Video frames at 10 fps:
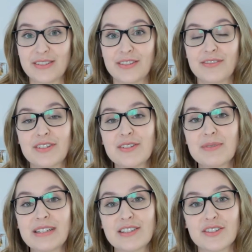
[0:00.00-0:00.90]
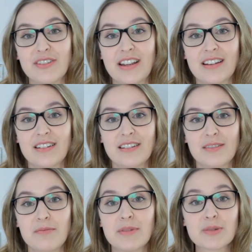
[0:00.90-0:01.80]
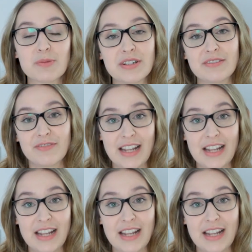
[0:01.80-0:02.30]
So the first one is to create a much more